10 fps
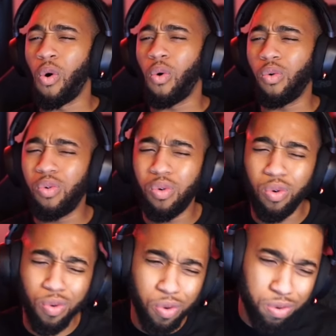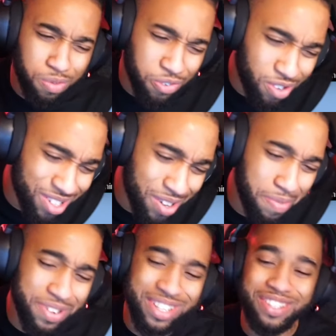Ooh, for an
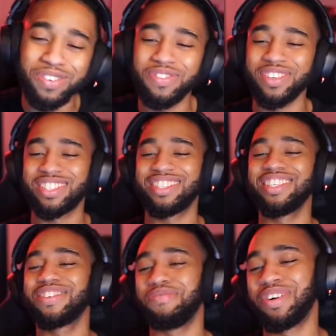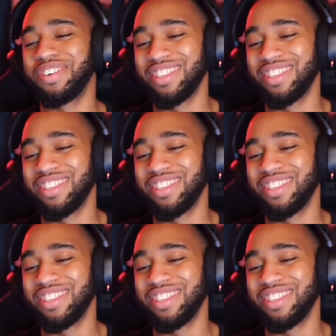opening two versus this, bro.